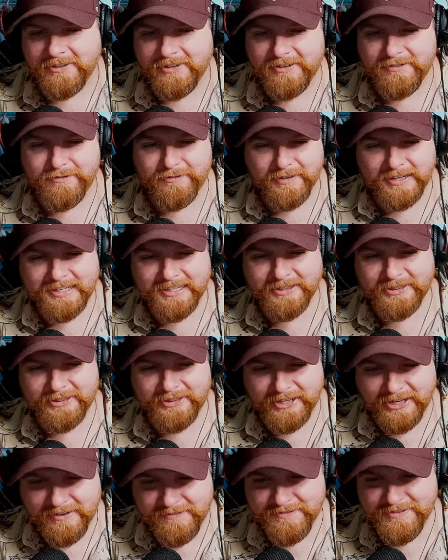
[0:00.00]
I freaking
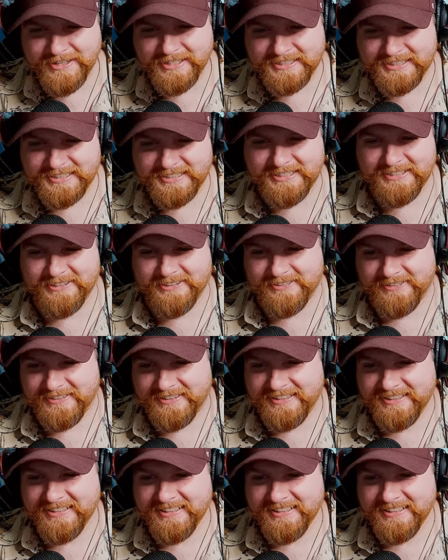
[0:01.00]
love this, dude.